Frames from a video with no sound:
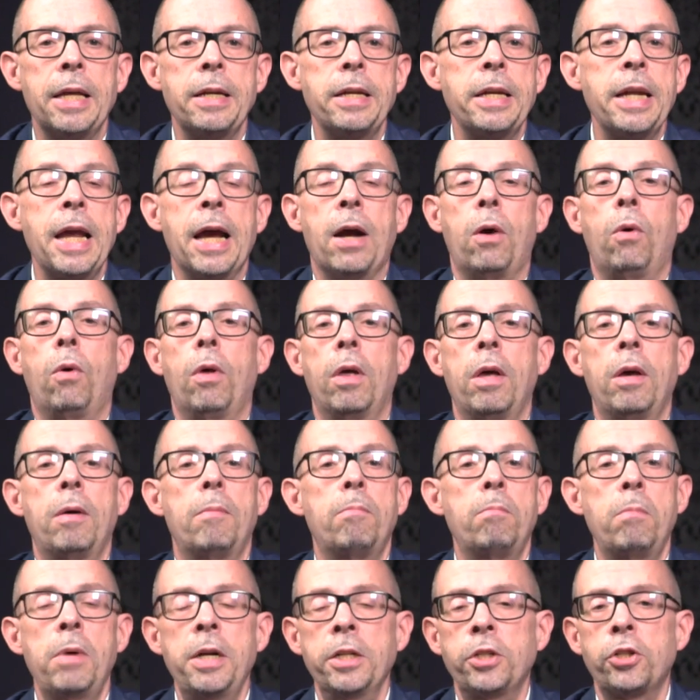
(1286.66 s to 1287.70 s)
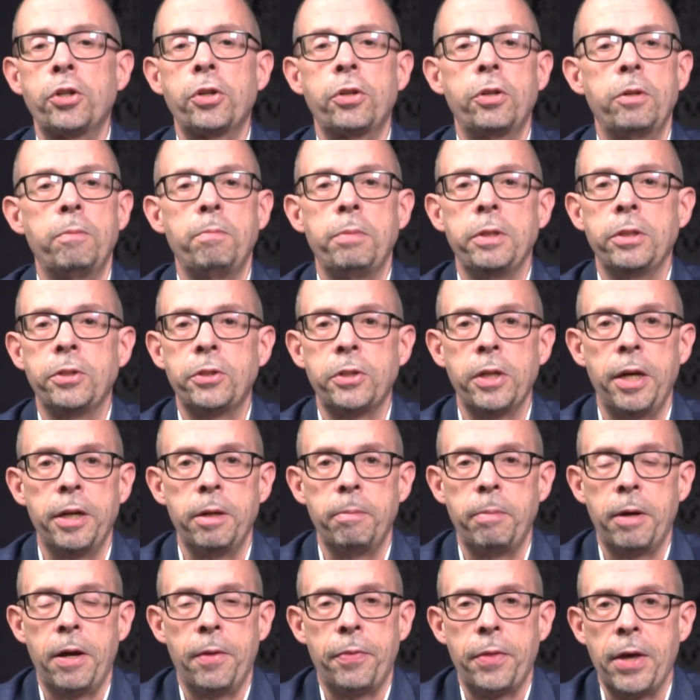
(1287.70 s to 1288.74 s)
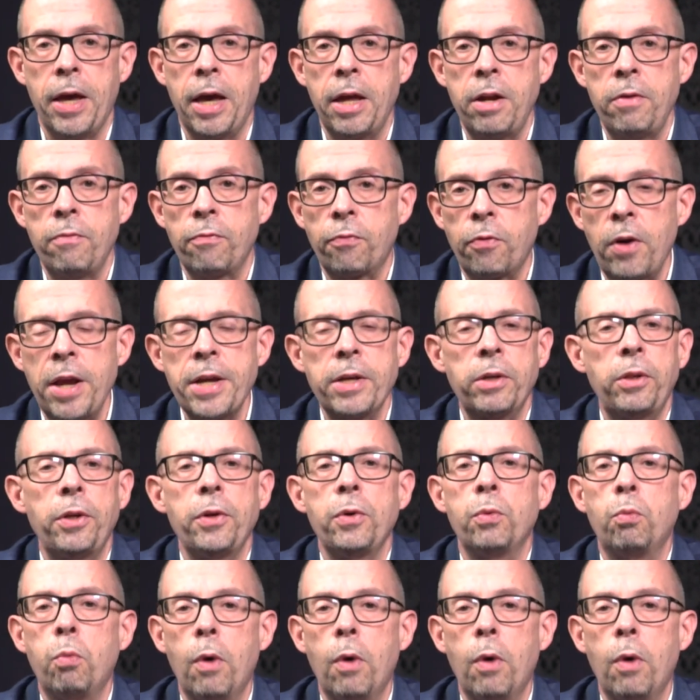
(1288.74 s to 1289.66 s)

Now, much could be said about that, and frankly,